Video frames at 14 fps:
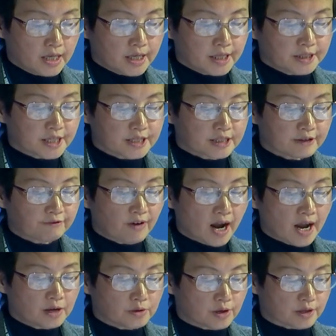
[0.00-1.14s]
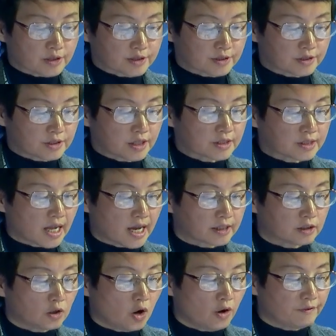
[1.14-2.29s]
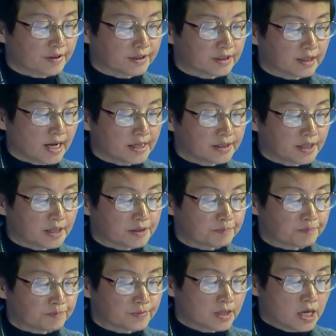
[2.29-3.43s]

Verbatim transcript: It is a virus just like COVID 19